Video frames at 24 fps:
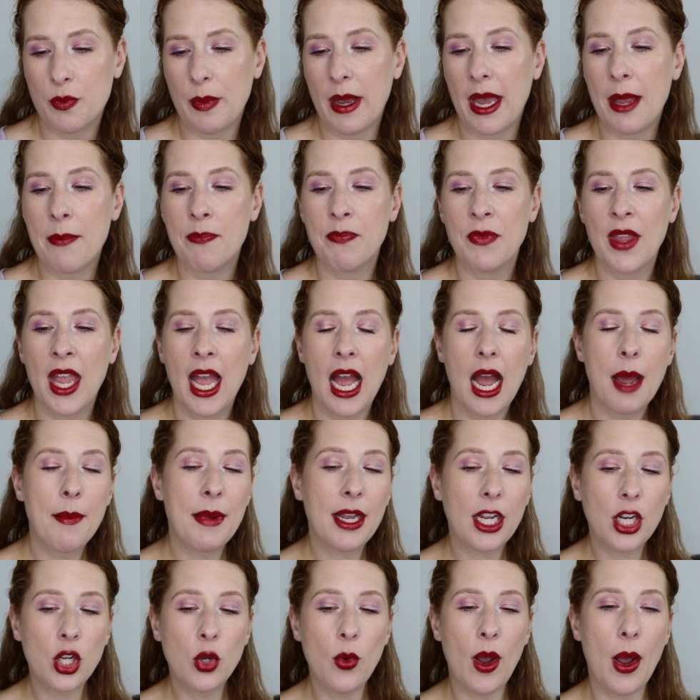but I'm
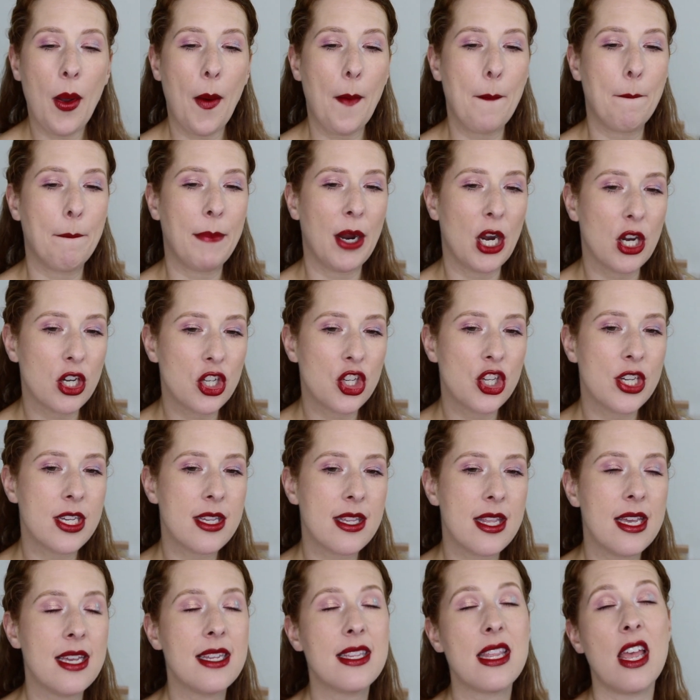not gonna go out and purchase
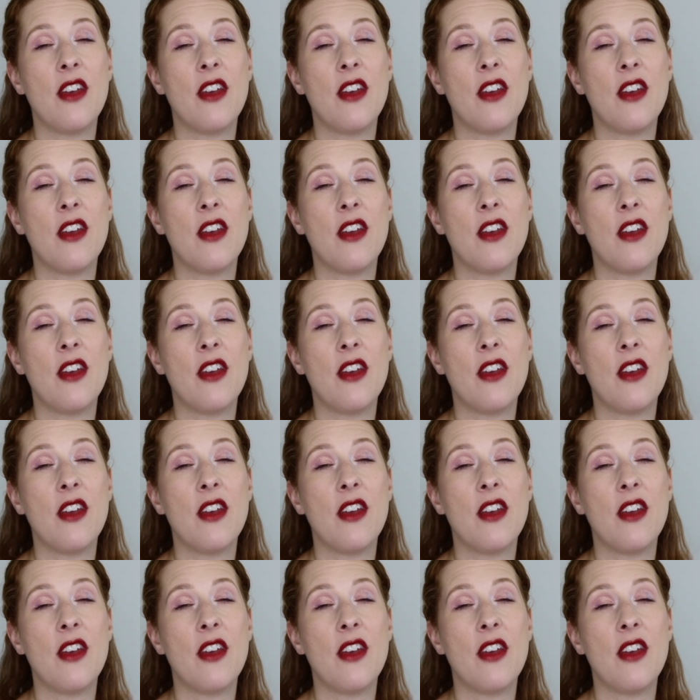this.